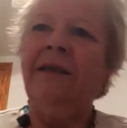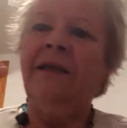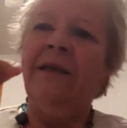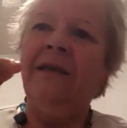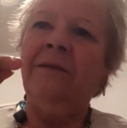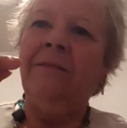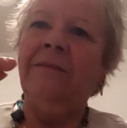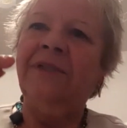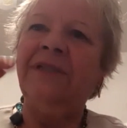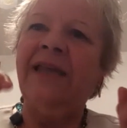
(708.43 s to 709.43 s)

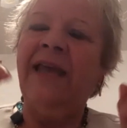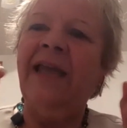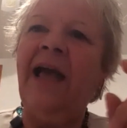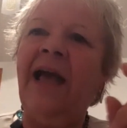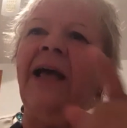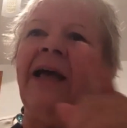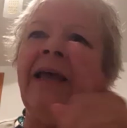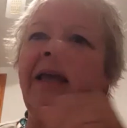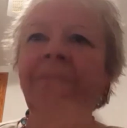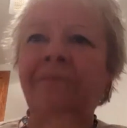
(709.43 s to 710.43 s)
today I